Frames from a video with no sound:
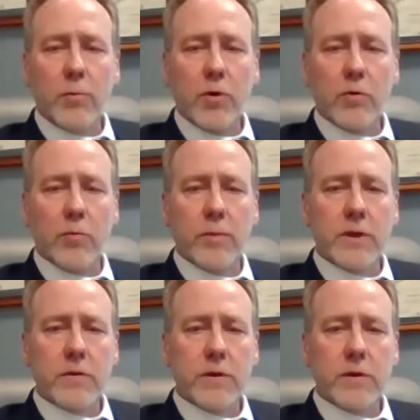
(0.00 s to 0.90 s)
report will be
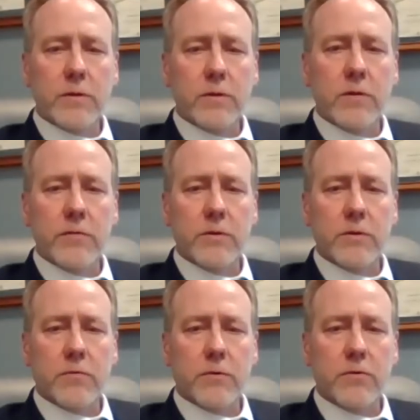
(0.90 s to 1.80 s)
given at
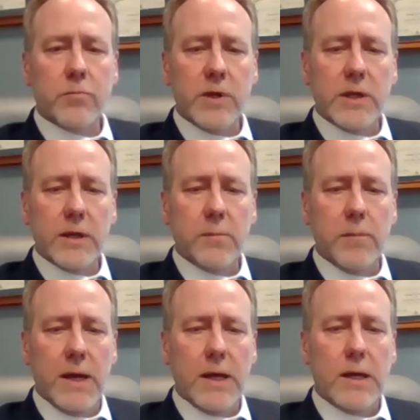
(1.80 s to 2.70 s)
the first meeting in
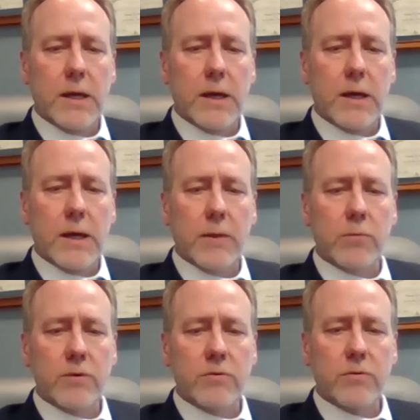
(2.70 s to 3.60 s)
May. I
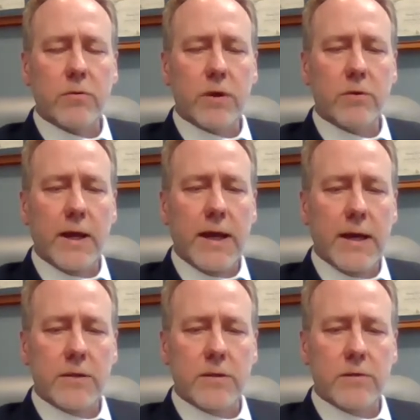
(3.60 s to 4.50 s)
would quickly
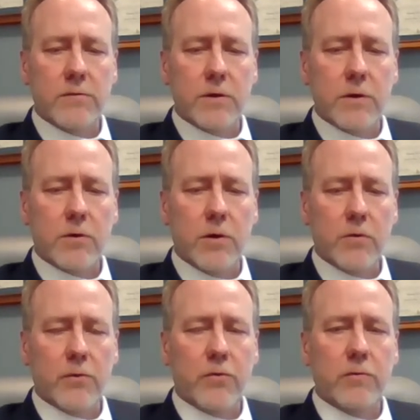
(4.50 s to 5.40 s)
add that
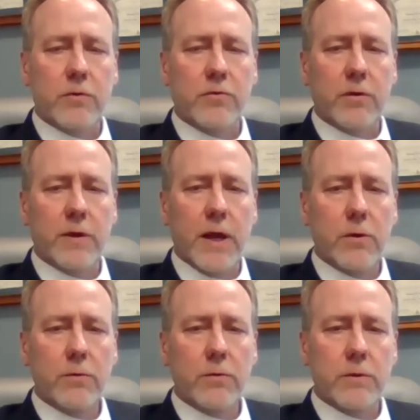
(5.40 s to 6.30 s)
calls for service are
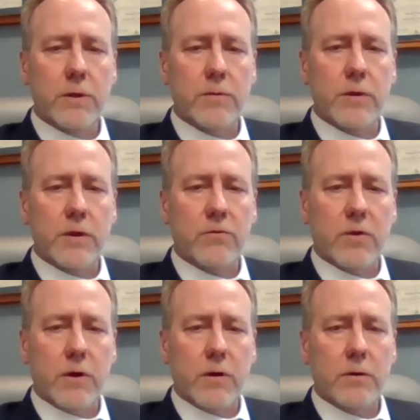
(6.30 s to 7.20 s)
down. Things
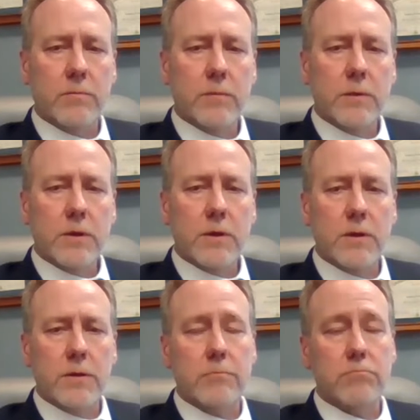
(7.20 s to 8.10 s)
are
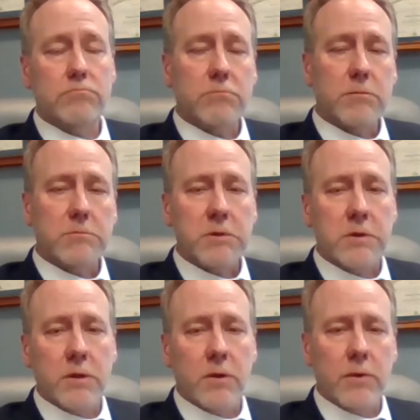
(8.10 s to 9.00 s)
in
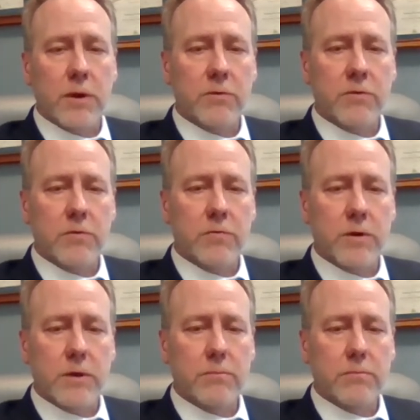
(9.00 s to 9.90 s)
a relative
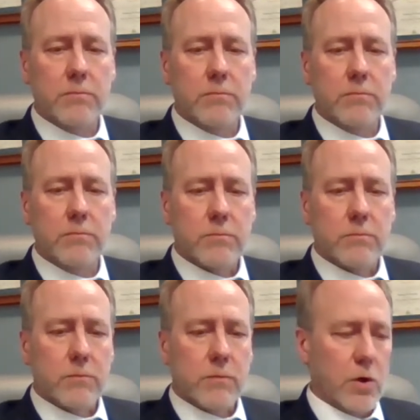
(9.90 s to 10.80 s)

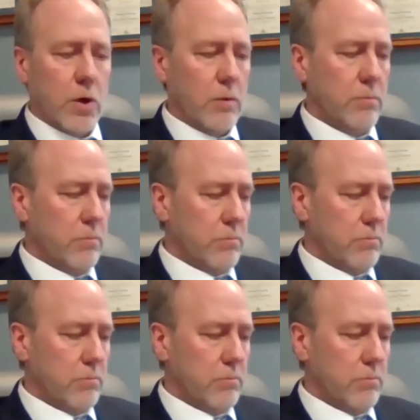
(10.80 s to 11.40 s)
calm